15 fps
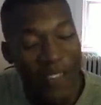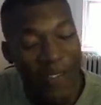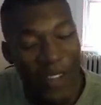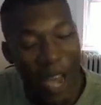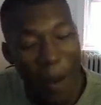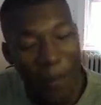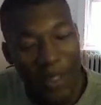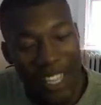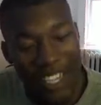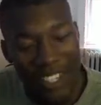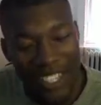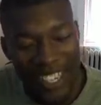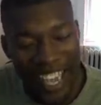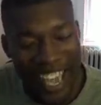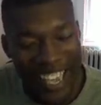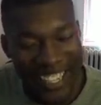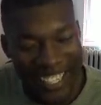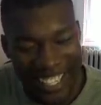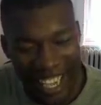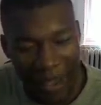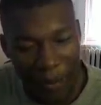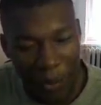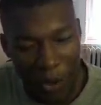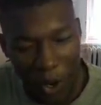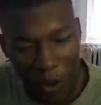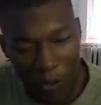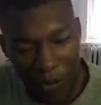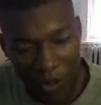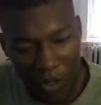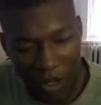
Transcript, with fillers: knife compilation ASAP, bro.